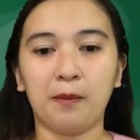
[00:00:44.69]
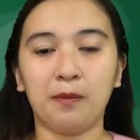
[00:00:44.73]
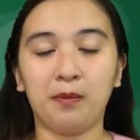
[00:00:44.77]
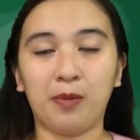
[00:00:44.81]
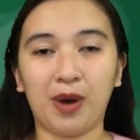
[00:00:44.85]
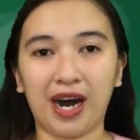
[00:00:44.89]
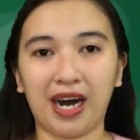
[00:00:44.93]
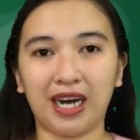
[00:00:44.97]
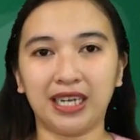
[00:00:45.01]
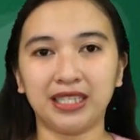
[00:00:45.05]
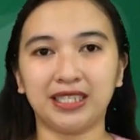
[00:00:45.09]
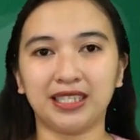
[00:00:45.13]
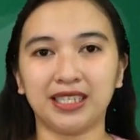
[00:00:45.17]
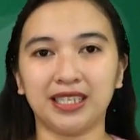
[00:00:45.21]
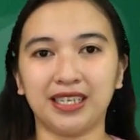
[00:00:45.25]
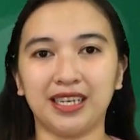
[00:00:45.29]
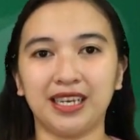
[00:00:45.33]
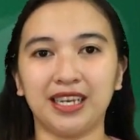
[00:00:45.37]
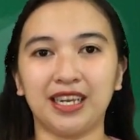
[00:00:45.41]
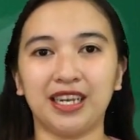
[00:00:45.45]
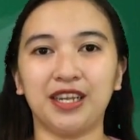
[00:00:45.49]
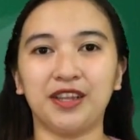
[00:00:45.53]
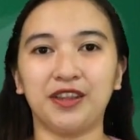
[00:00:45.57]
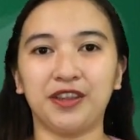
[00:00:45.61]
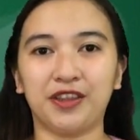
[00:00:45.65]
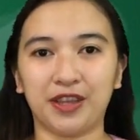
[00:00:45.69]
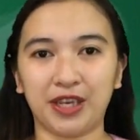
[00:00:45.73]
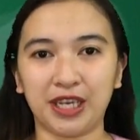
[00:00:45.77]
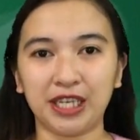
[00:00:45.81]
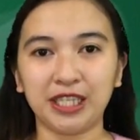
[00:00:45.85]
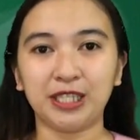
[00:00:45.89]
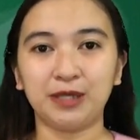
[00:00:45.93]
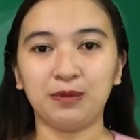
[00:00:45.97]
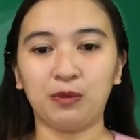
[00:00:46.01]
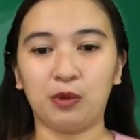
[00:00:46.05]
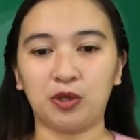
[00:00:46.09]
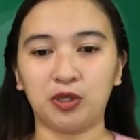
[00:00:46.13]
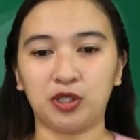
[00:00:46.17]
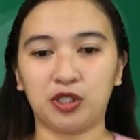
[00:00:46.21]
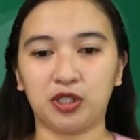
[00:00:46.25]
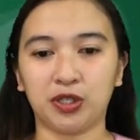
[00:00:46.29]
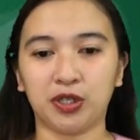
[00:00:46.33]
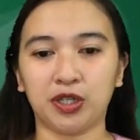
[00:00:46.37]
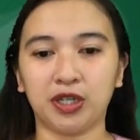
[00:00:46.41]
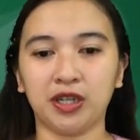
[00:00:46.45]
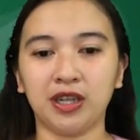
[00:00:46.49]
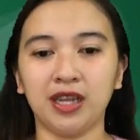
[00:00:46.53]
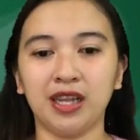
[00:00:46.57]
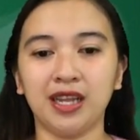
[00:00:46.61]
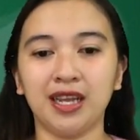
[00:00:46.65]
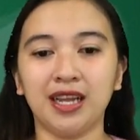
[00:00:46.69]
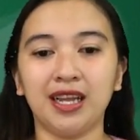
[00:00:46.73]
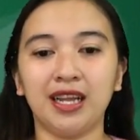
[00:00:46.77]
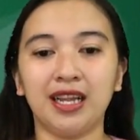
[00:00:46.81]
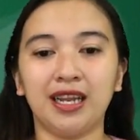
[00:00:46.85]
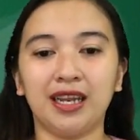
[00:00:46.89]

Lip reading: But in this module,